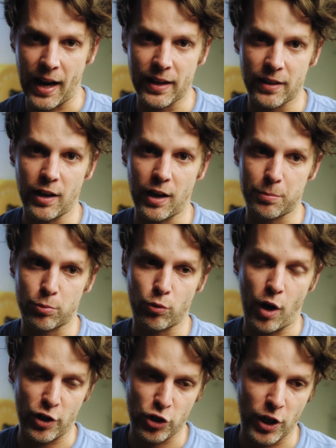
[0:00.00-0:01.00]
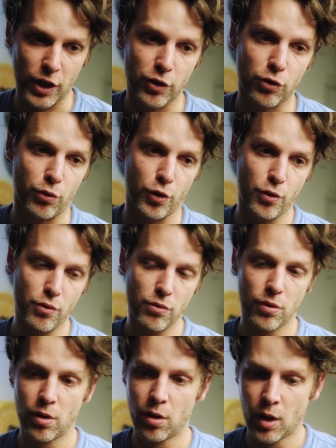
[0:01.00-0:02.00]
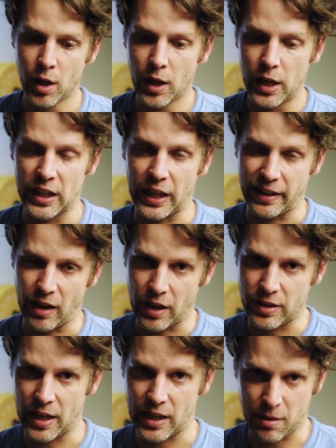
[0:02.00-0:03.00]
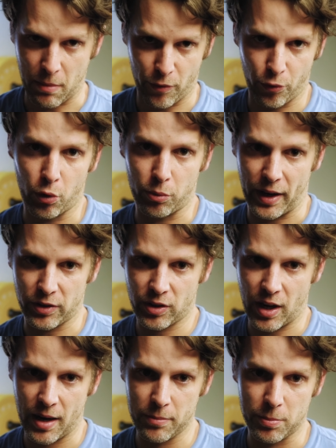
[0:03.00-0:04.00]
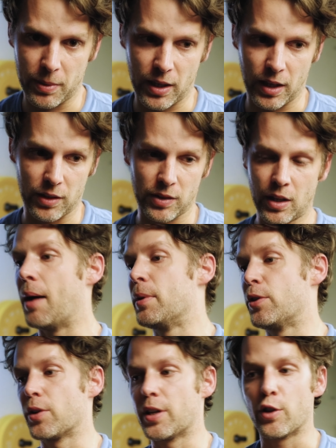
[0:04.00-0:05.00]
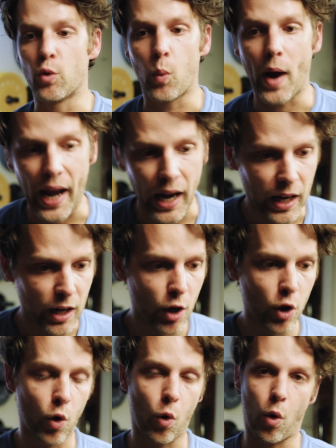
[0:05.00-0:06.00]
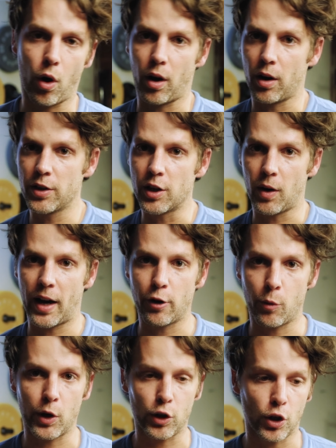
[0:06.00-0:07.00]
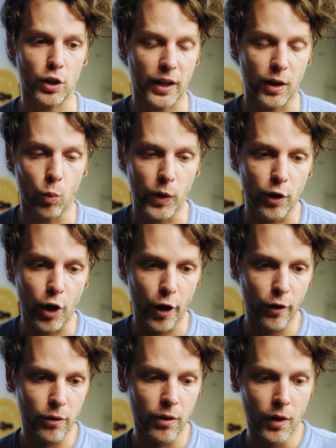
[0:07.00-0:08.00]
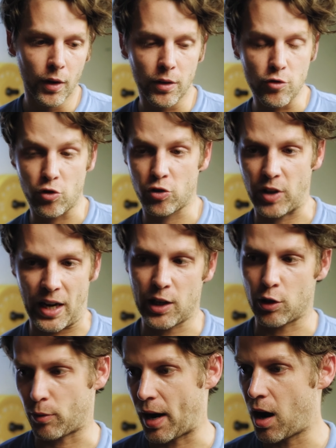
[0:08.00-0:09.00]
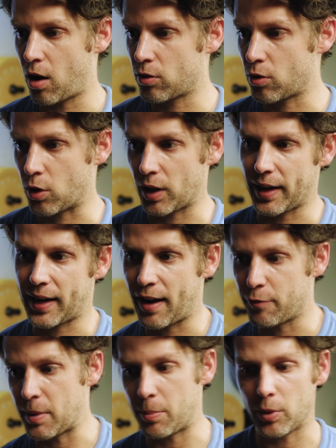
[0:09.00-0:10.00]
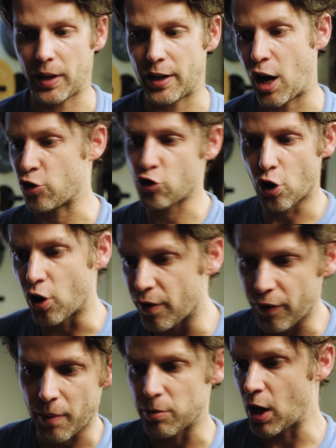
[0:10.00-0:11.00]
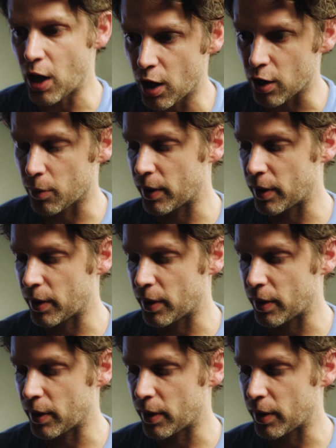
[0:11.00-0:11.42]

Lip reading: I end up rushing through and like not taking my full rest times because I'm either in the way or, I don't want to look like a weirdo just standing around or like have people like not sure if I'm done or